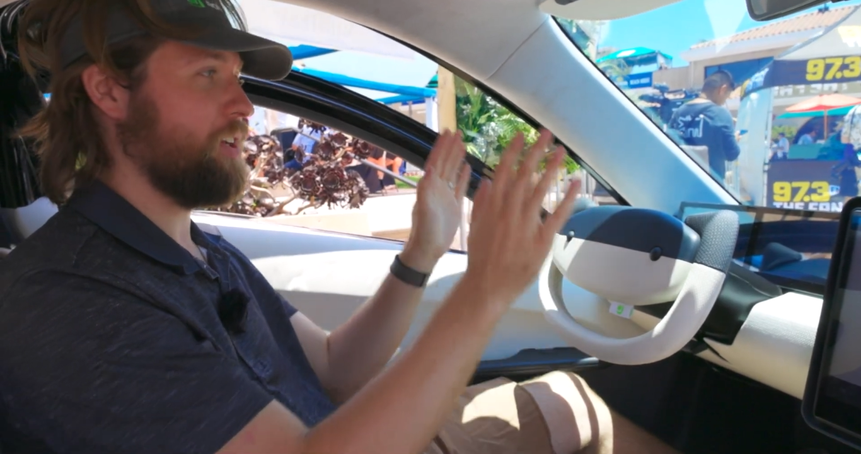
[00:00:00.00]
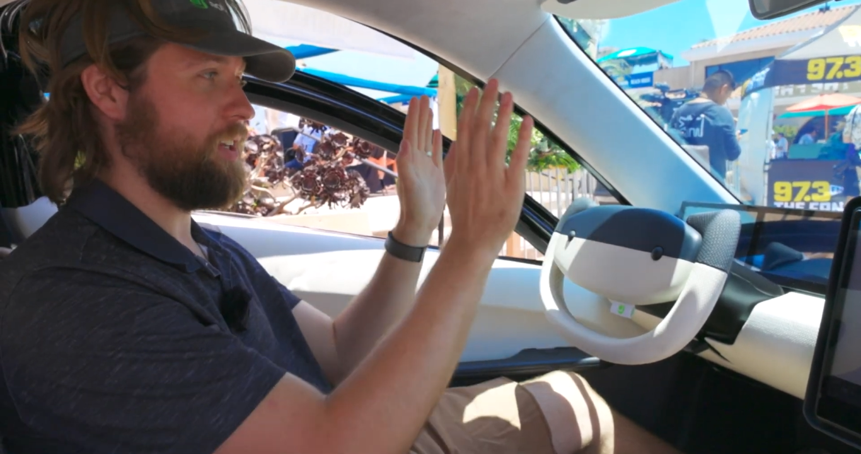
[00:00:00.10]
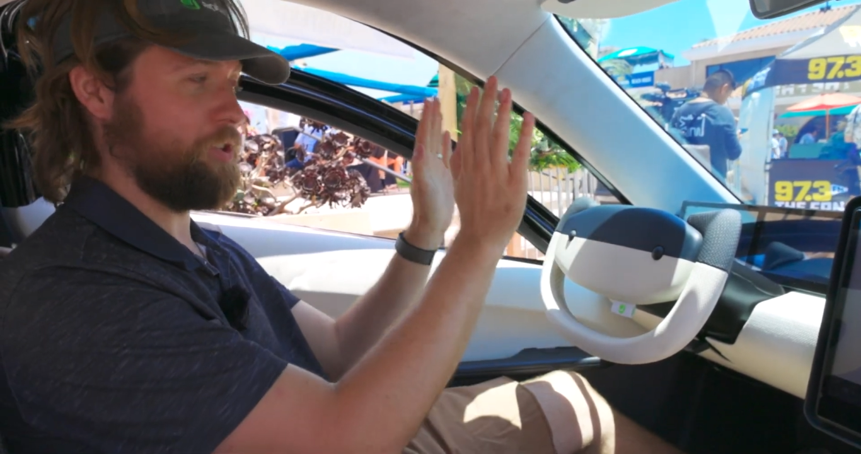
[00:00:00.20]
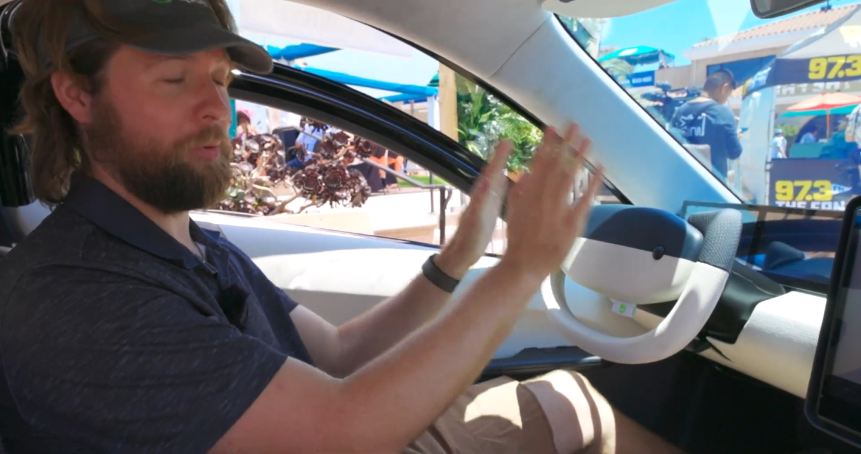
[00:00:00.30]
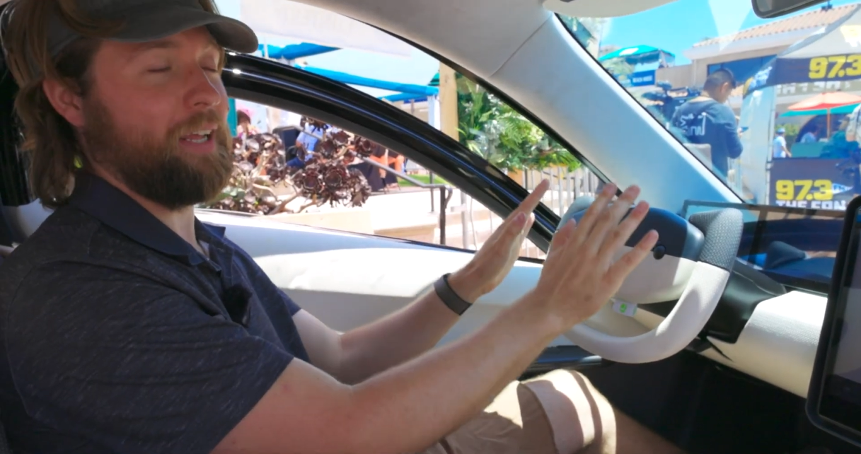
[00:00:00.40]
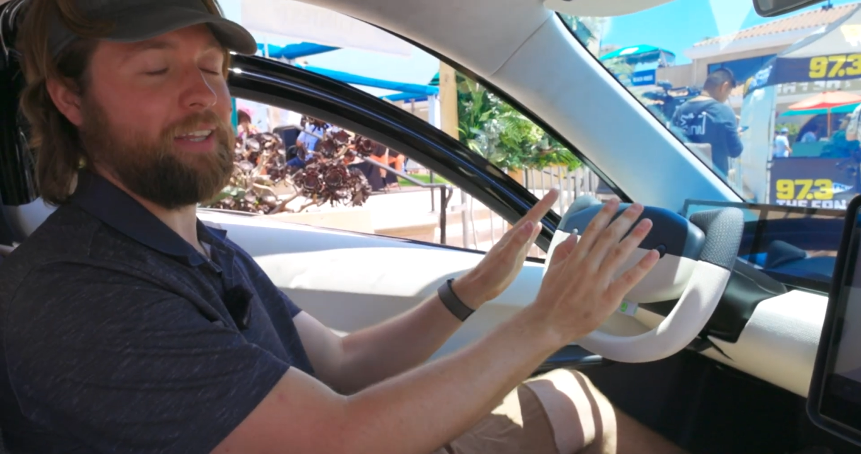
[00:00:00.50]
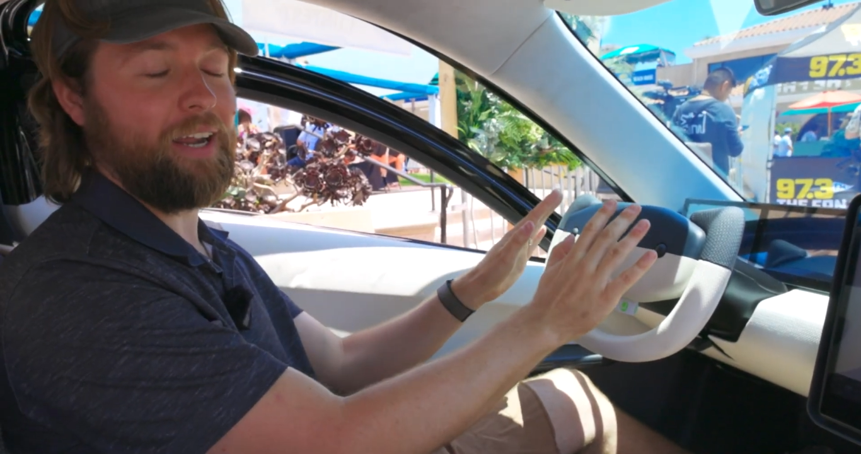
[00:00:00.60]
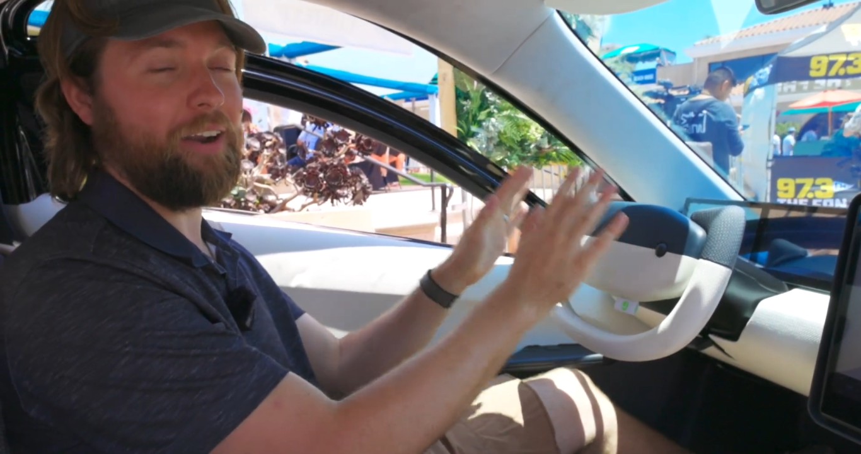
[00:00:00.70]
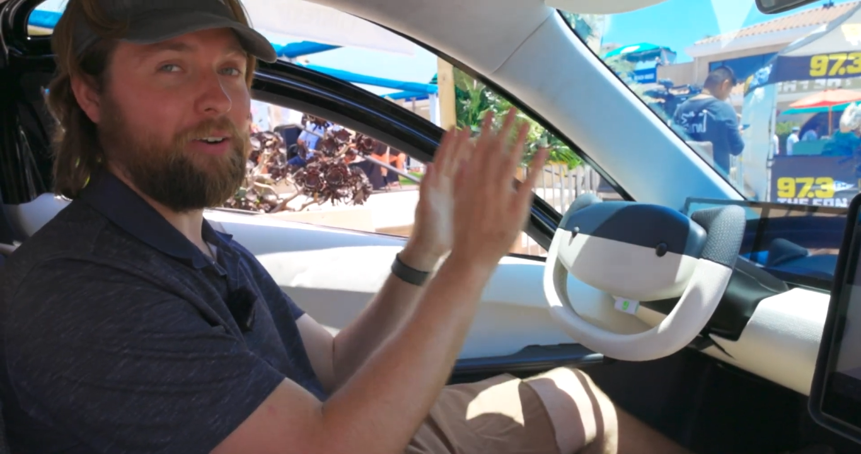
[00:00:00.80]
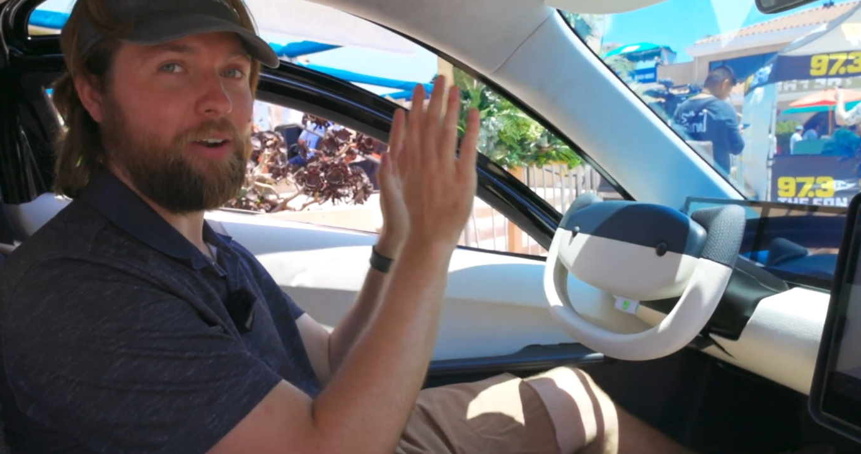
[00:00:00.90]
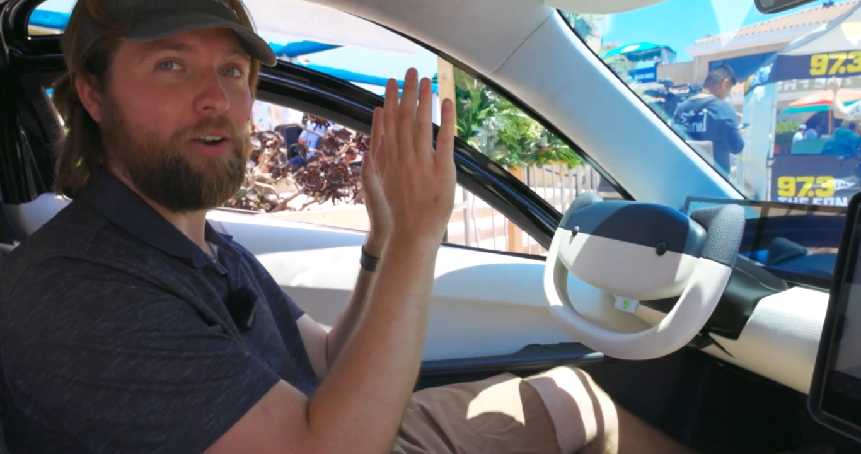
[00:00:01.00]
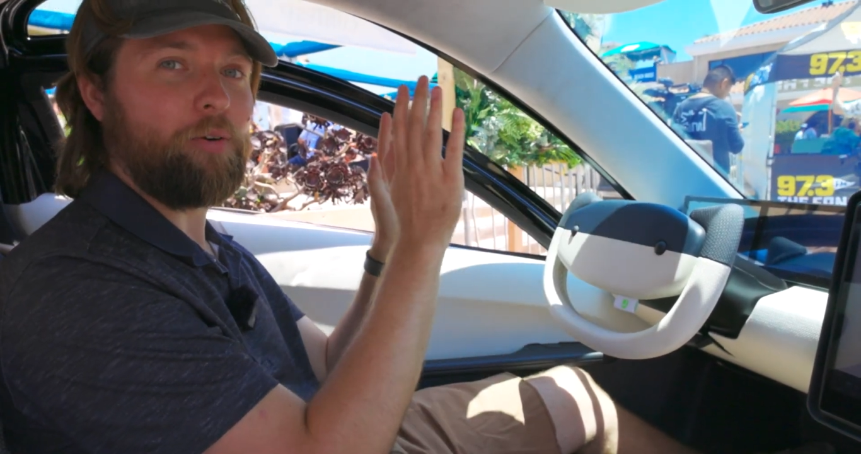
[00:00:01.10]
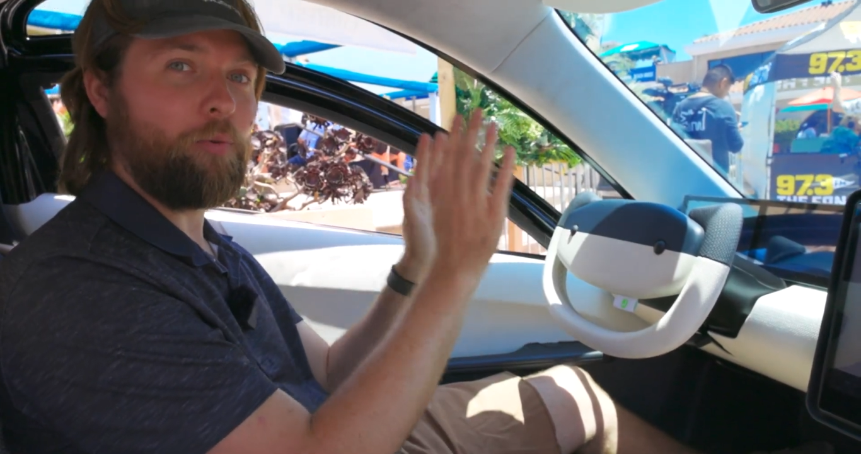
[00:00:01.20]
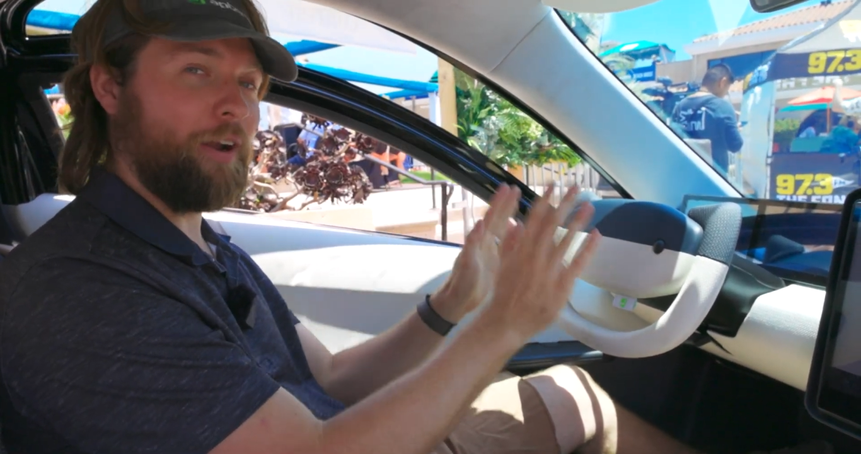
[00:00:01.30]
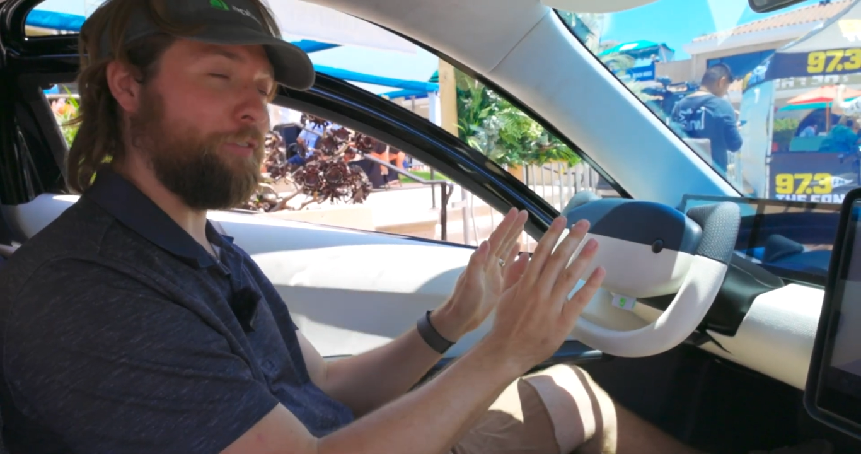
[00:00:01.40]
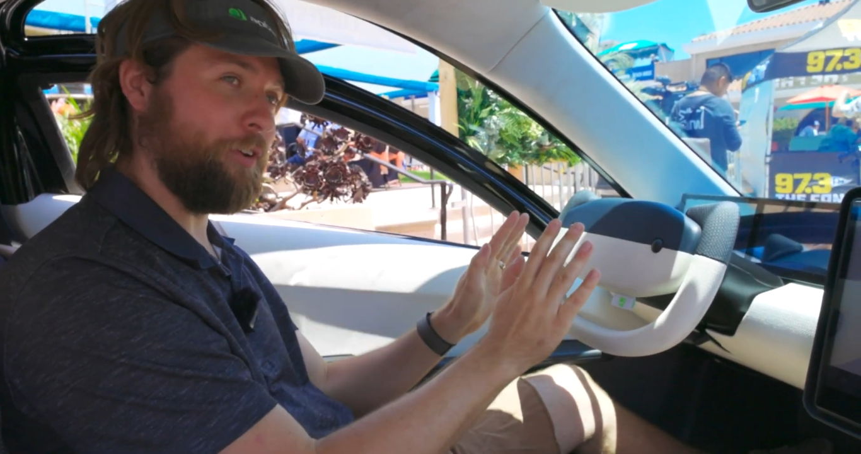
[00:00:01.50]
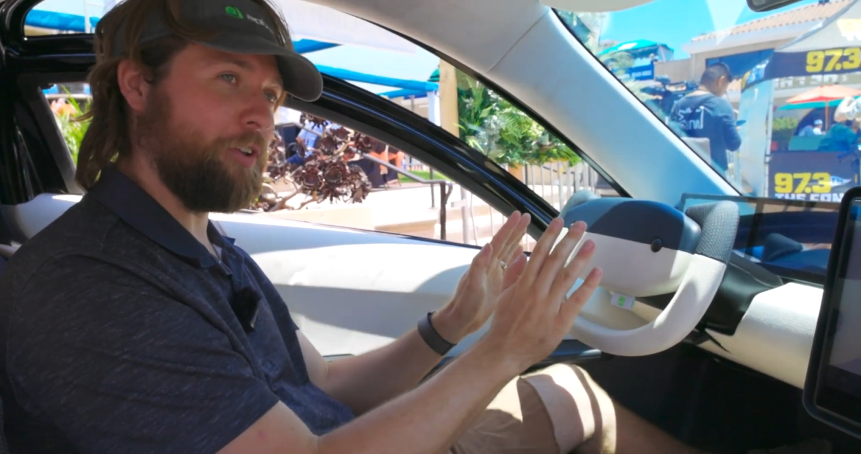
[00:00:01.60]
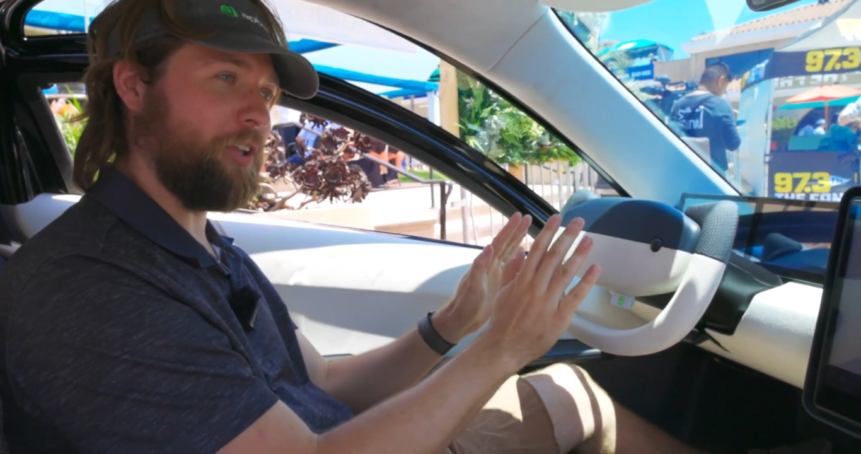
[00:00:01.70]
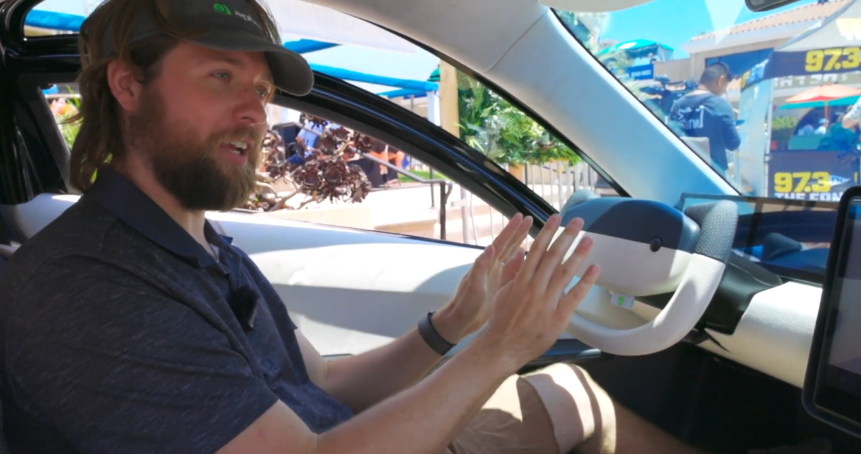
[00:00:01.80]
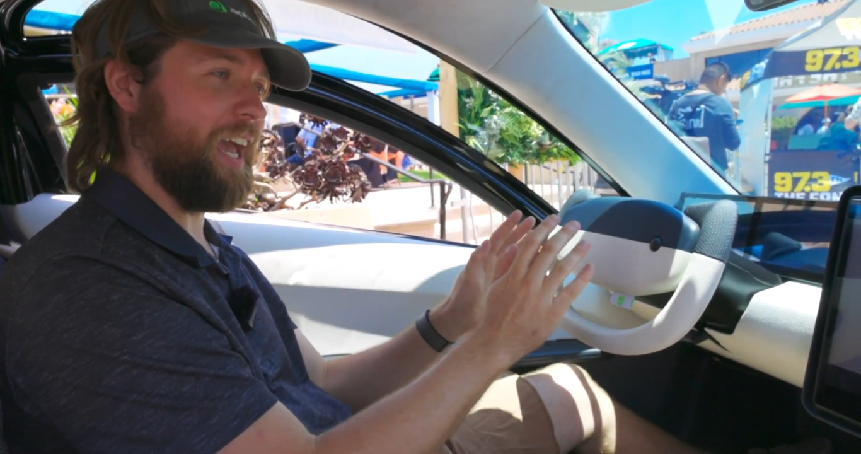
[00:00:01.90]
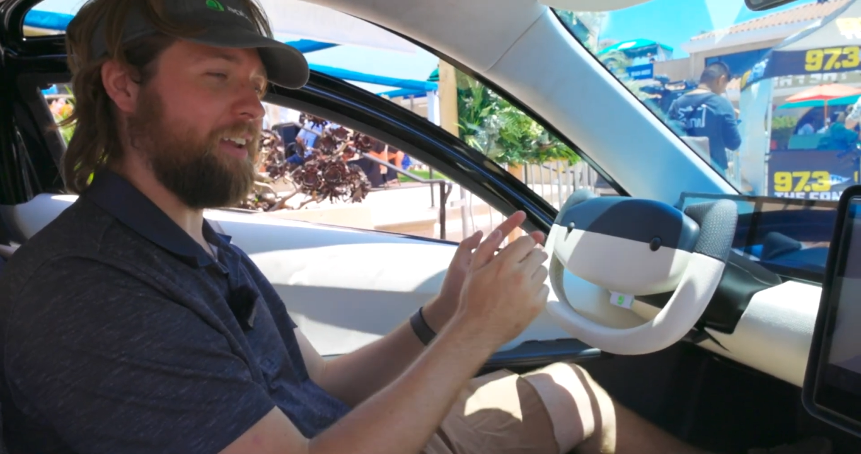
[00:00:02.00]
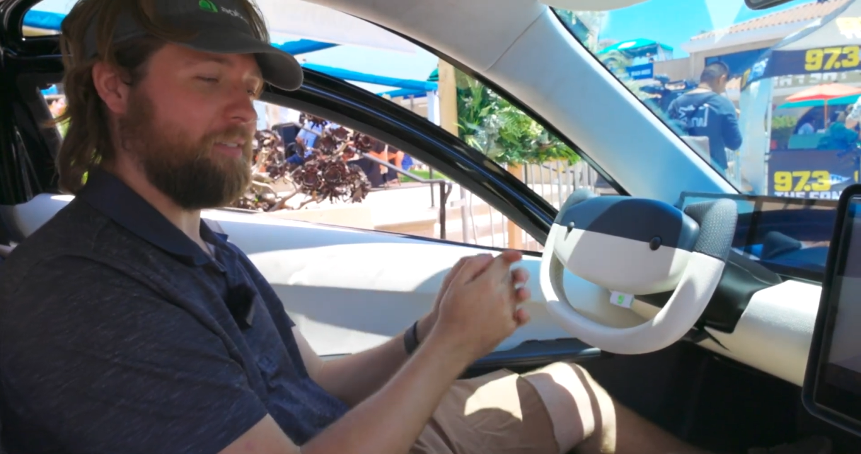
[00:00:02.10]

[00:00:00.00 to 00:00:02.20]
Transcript: It's right there, ready for you to look at.